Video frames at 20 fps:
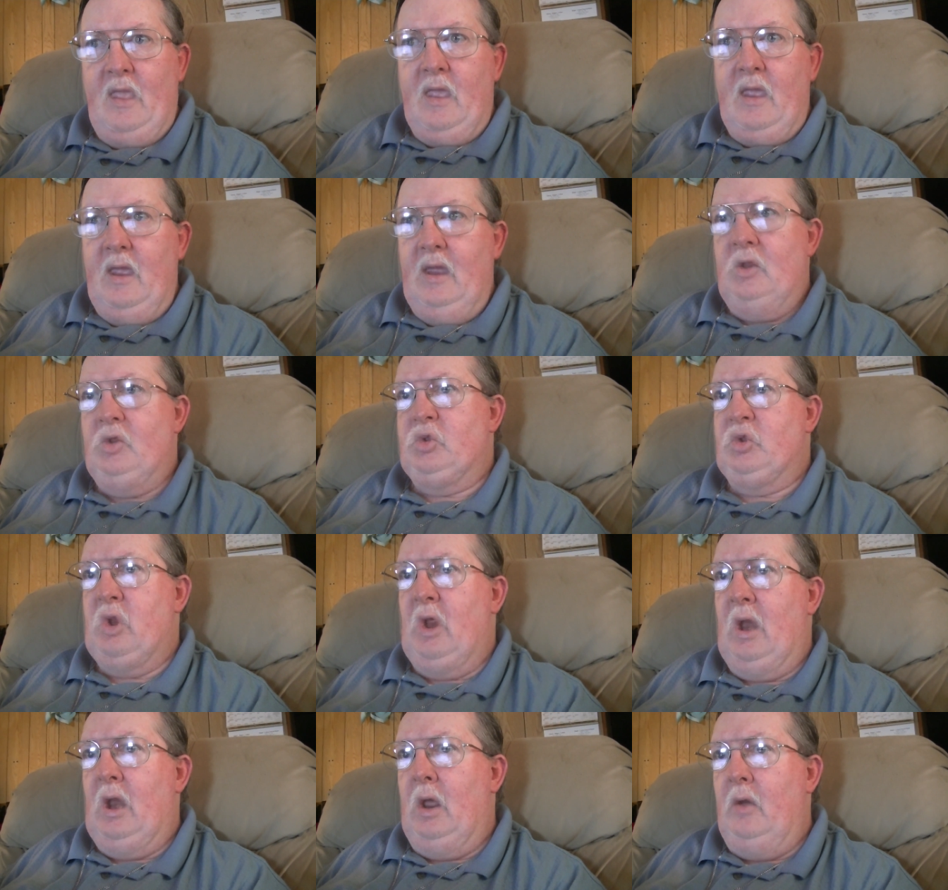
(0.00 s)

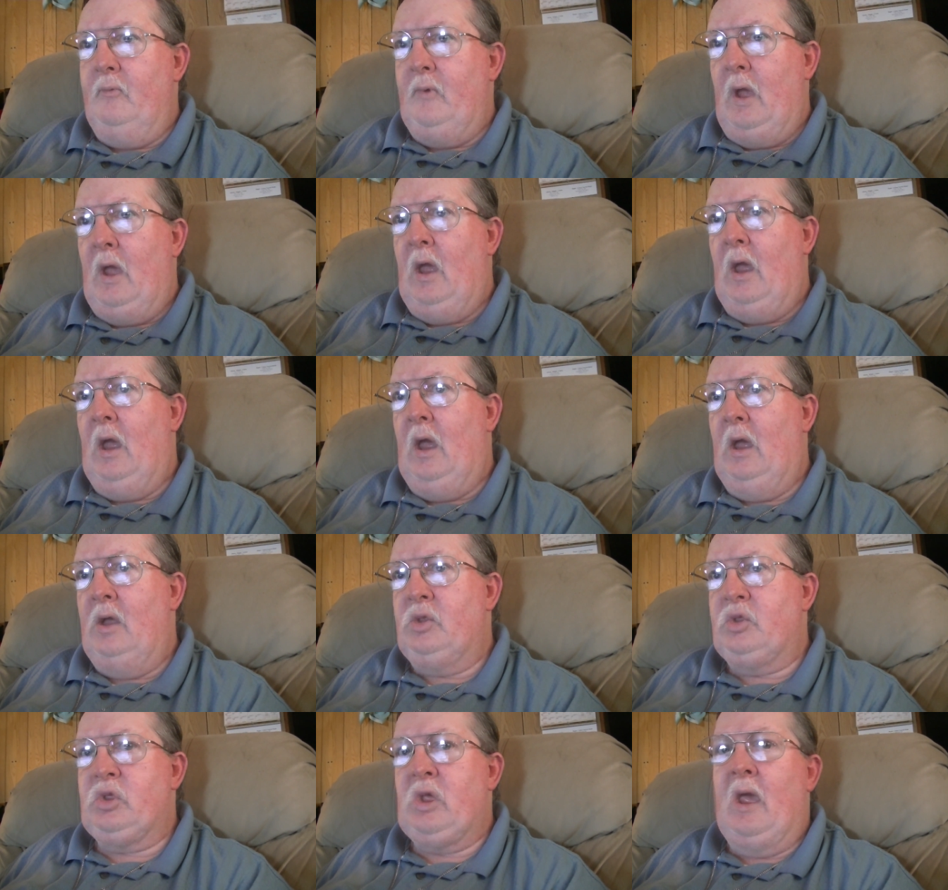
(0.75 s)
instead of
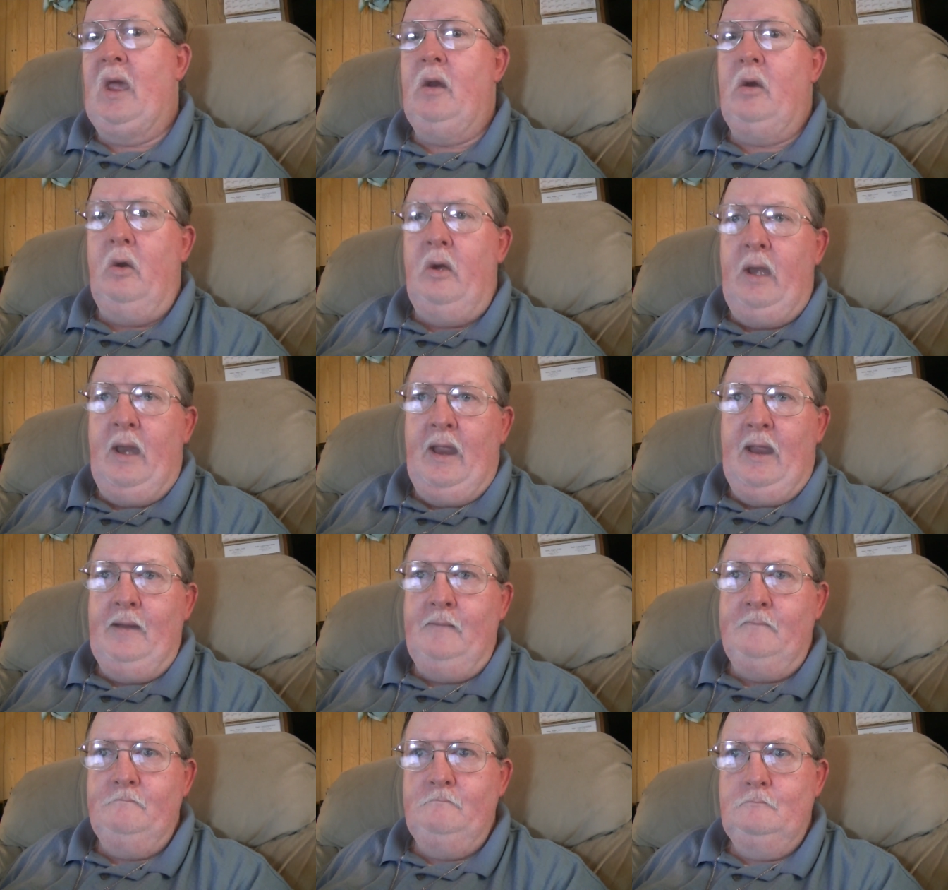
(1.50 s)
a
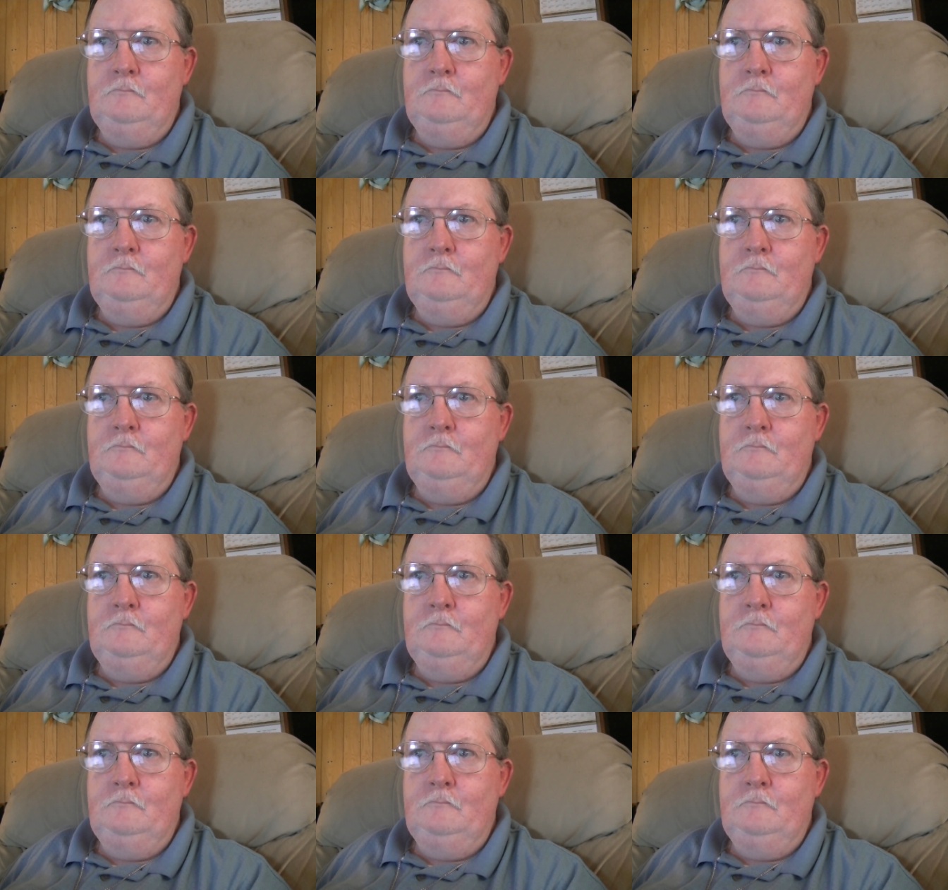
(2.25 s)
Saturday.